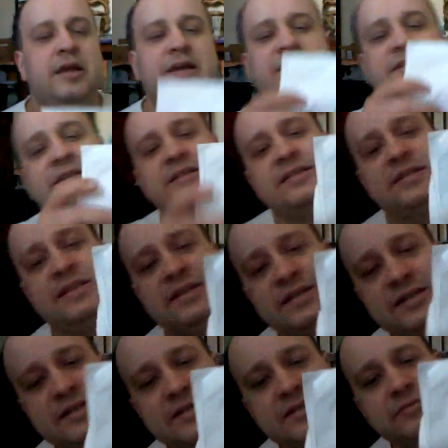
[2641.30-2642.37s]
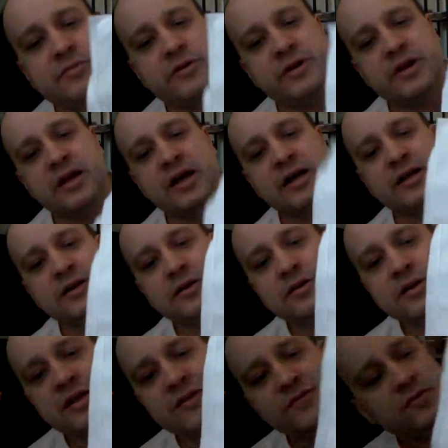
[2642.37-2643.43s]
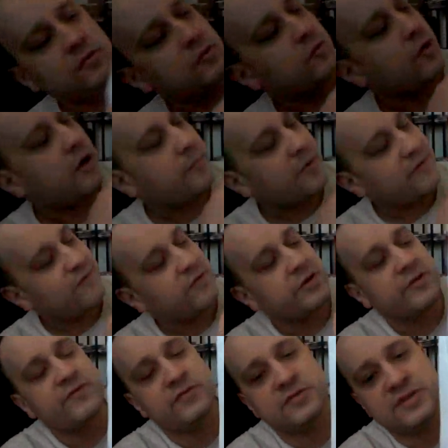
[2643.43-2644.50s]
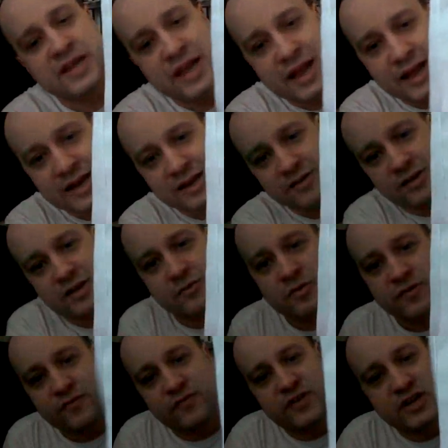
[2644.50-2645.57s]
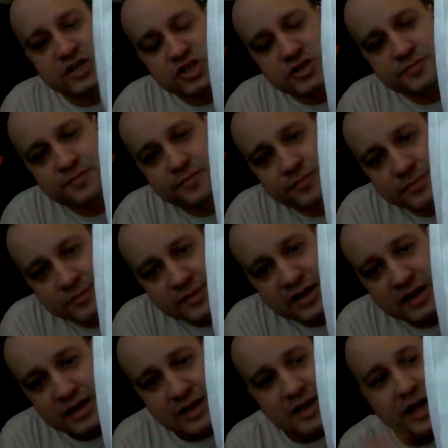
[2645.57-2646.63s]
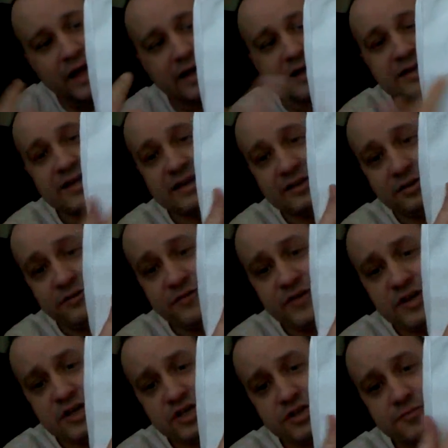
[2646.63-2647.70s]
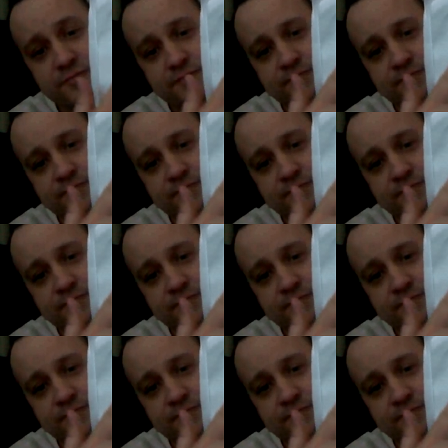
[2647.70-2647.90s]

As you can see, this is where I gotten, even on my very first day, I didn't get one finished. I got day 2 finished,